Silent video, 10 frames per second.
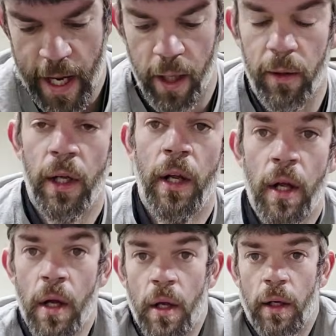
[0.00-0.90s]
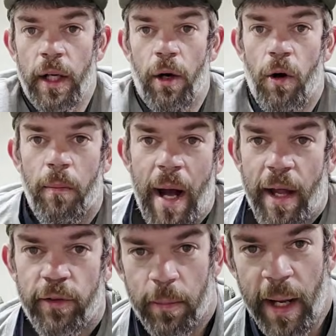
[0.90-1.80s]
it out, go on
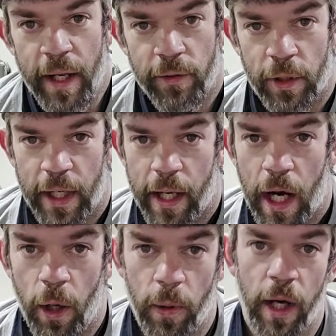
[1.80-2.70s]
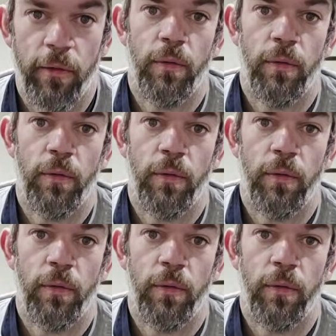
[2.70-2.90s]
Masterpiece or get a hold of